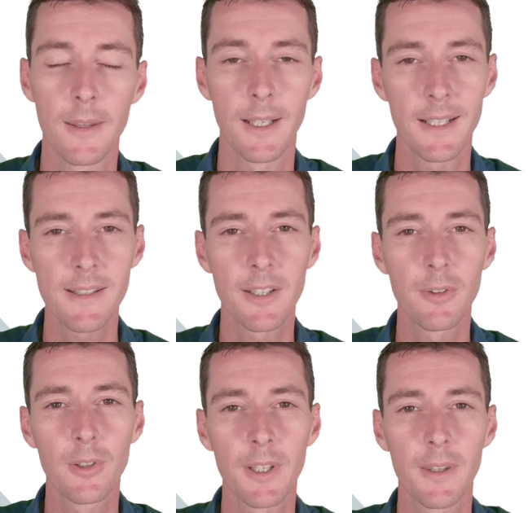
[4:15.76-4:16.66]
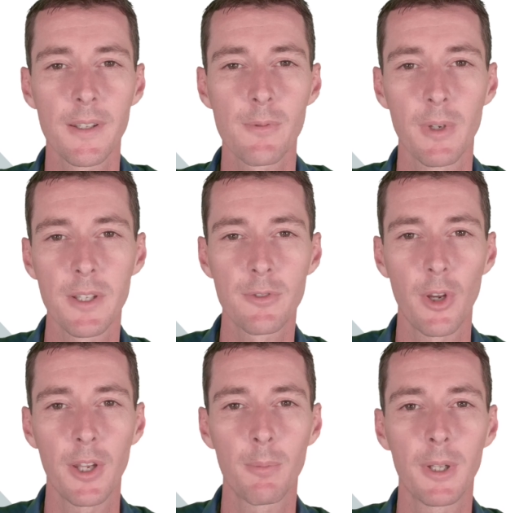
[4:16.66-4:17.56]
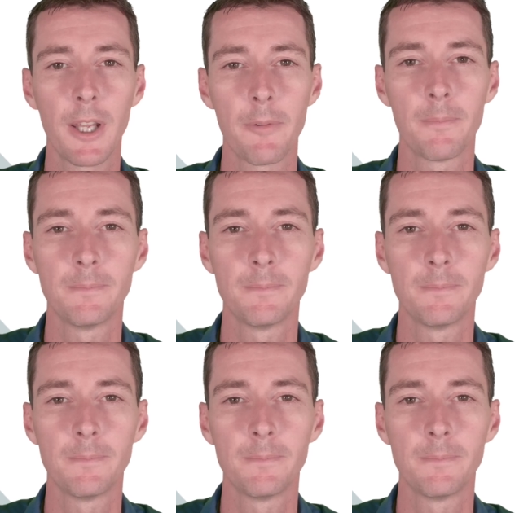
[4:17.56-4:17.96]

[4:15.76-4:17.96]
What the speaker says: Now let's take a look at this week's training plan.